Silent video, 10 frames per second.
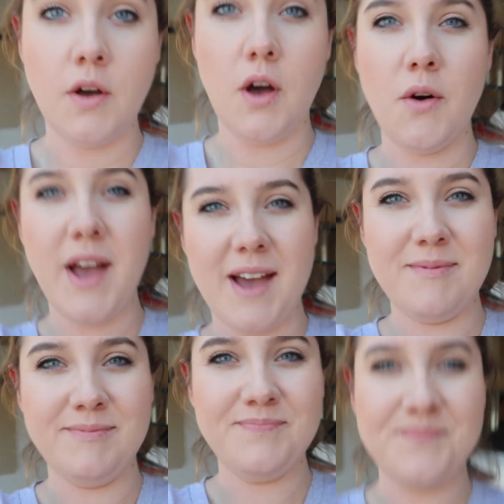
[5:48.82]
Okay.
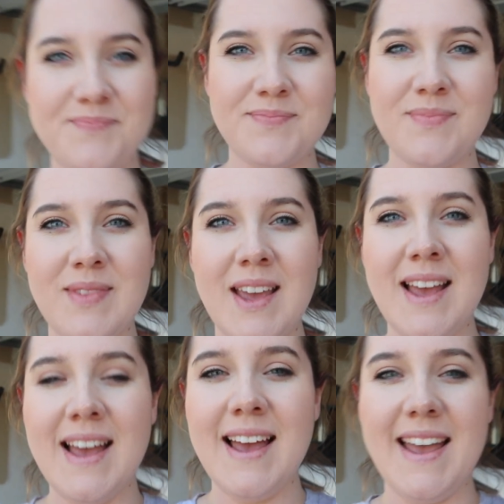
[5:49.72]

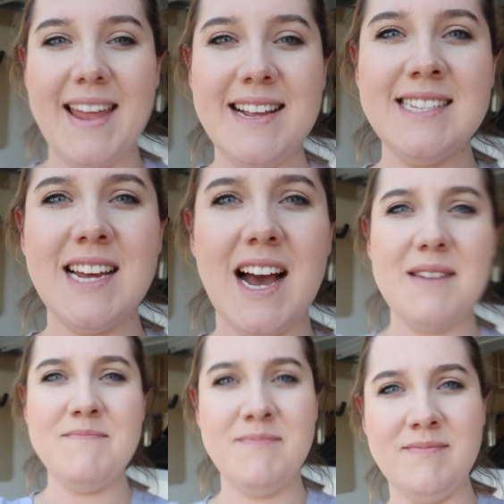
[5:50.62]
It is
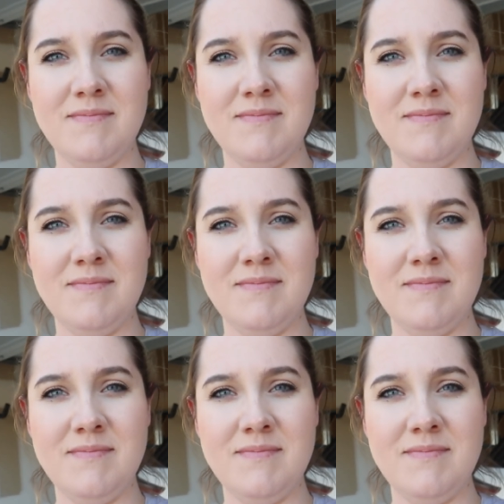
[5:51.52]
time.